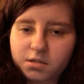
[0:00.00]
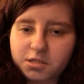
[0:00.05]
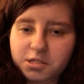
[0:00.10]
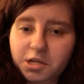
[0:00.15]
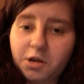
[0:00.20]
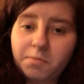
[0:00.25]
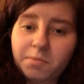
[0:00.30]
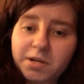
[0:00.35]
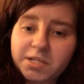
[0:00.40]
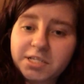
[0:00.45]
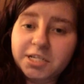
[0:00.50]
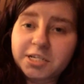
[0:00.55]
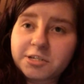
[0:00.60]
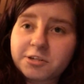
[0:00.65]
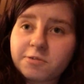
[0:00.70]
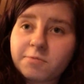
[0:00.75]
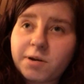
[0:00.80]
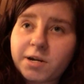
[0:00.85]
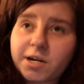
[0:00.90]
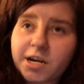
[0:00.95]
So my
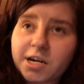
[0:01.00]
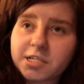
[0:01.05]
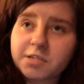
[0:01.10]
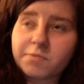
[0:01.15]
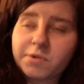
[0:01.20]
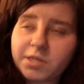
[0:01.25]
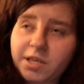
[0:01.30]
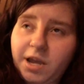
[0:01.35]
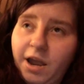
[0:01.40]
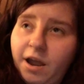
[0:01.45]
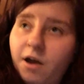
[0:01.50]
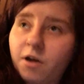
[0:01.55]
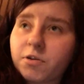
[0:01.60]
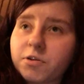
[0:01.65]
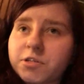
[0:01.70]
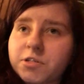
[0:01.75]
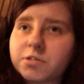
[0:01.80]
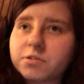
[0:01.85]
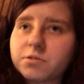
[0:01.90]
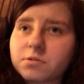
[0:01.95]
sister and my cousin went in the
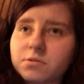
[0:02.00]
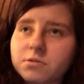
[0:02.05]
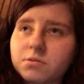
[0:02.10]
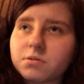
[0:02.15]
house,